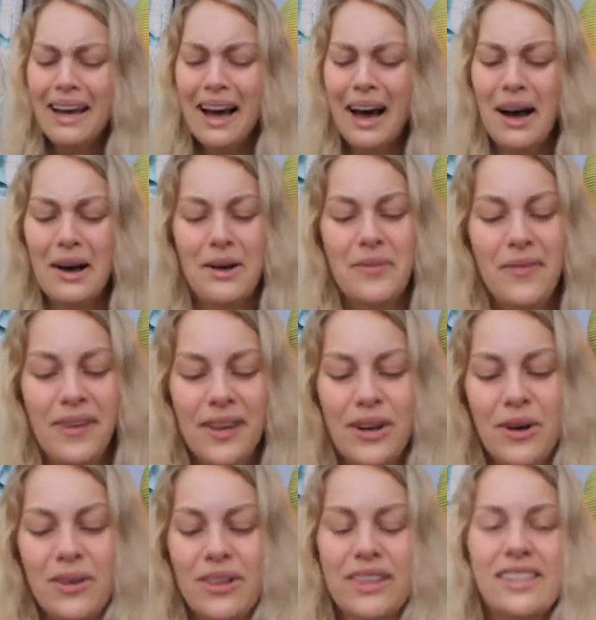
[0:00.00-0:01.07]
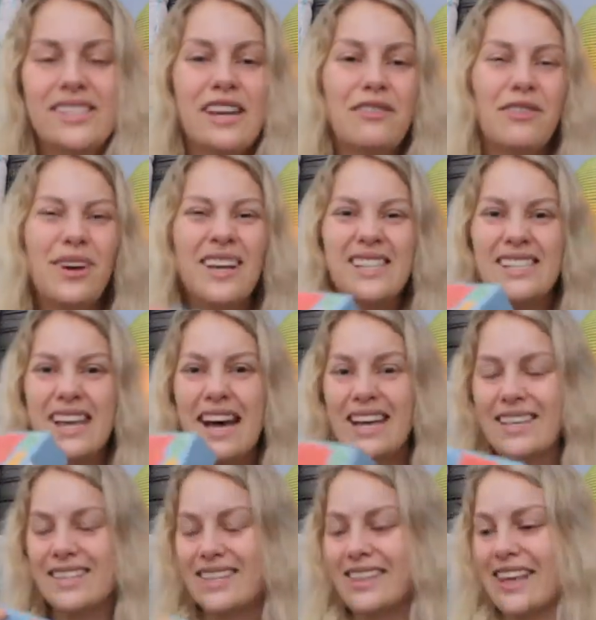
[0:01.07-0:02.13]
um, you know, stuff for his
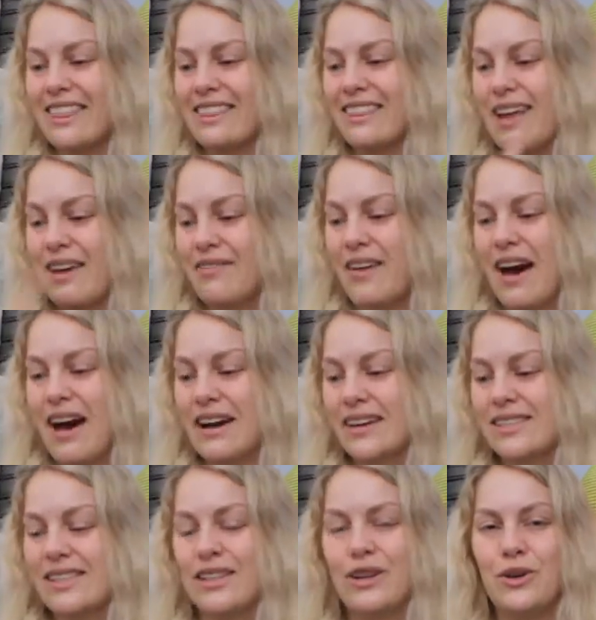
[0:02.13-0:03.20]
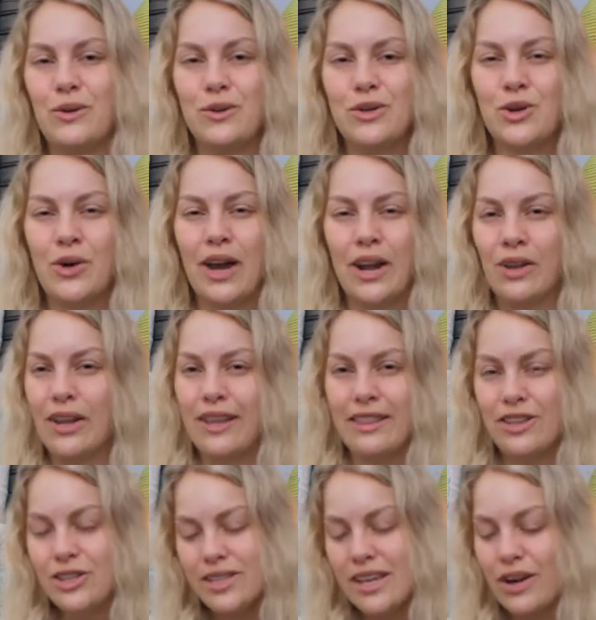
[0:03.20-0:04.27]
desk, like the life hacks and the Newton's Cradle, I
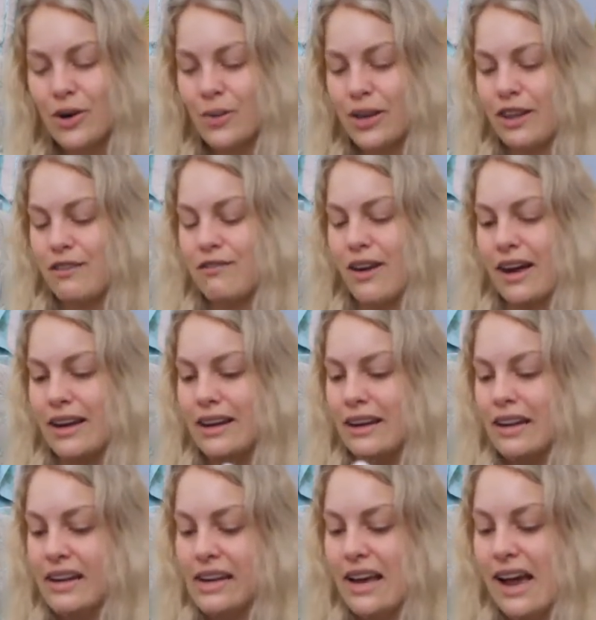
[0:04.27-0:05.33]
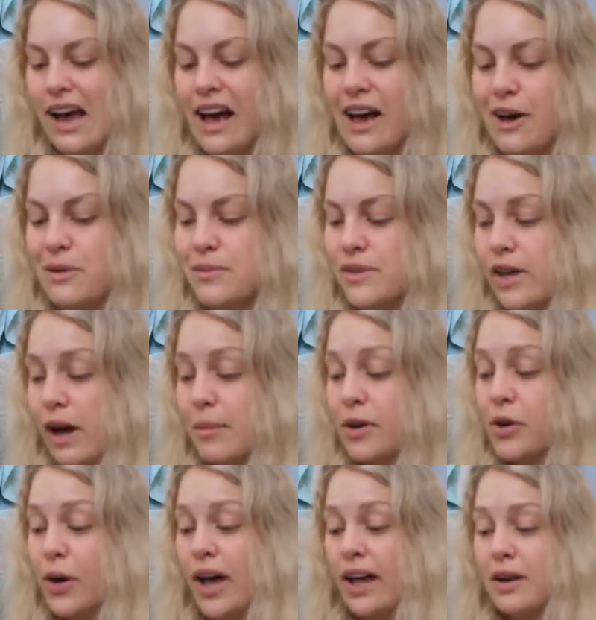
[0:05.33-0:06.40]
just think are really fun. Um, so I'm going to
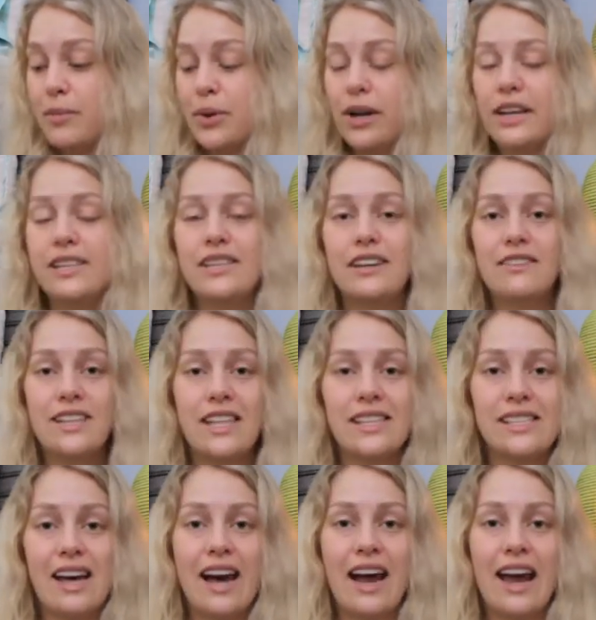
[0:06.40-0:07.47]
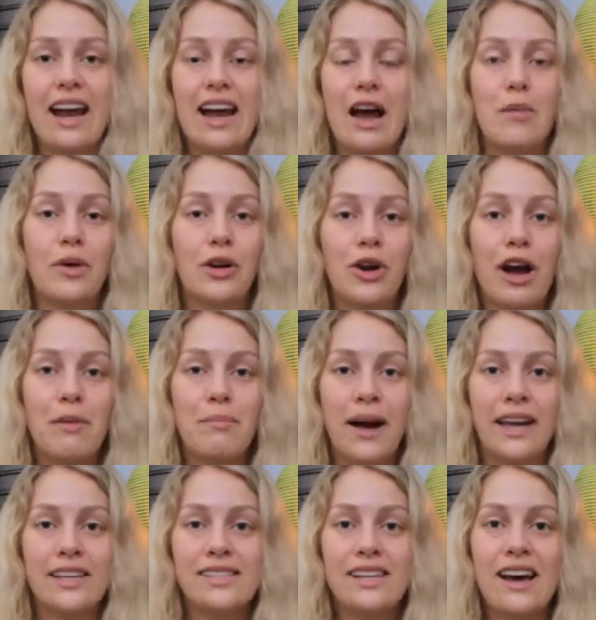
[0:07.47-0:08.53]
go ahead and put his stuff to the side. I'm going to grab
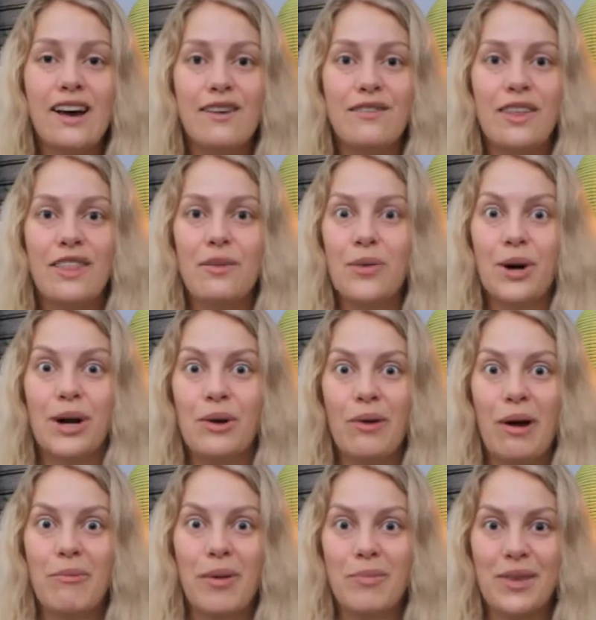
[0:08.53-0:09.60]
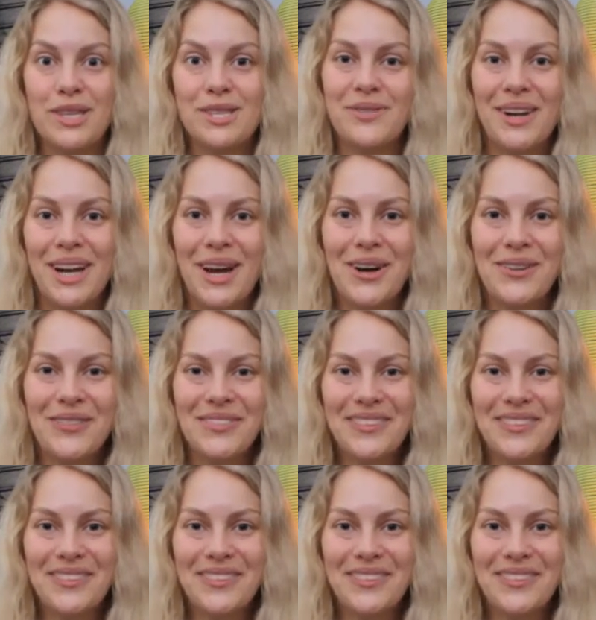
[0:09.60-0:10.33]
my stuff and then we're going to wrap up this video.